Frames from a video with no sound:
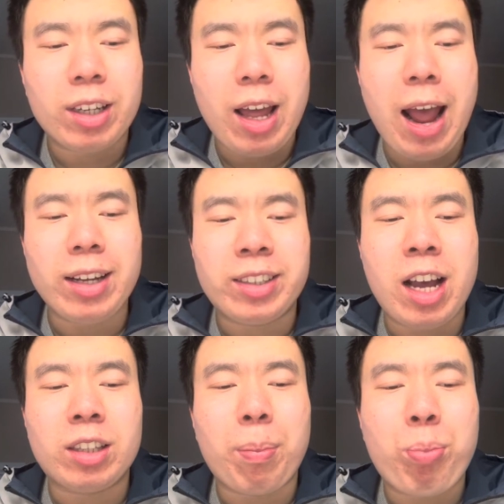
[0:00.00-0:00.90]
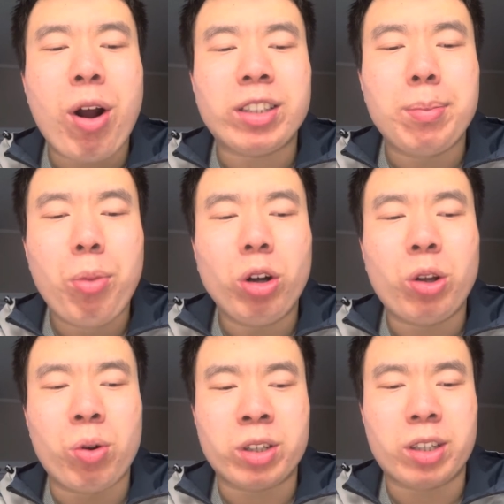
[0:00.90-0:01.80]
asset pricing
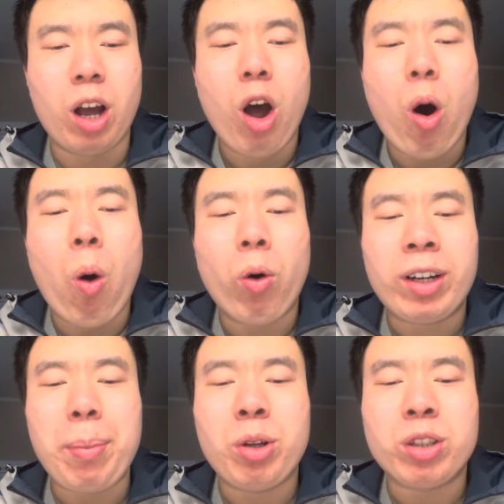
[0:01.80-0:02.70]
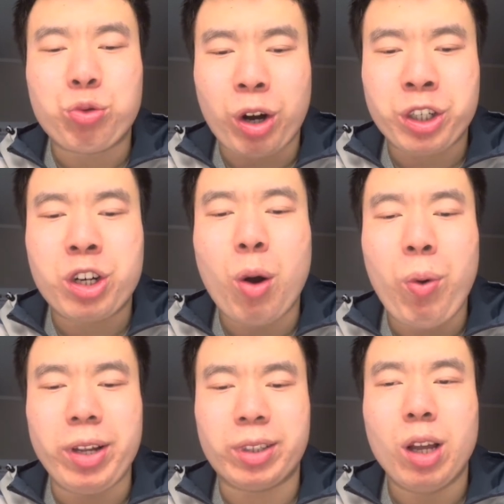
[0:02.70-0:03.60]
models or capital structure
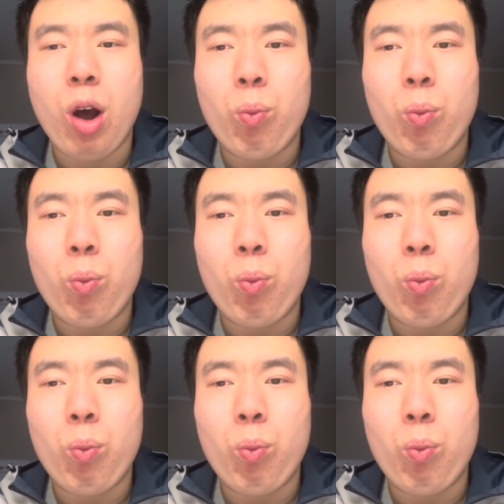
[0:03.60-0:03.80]
weights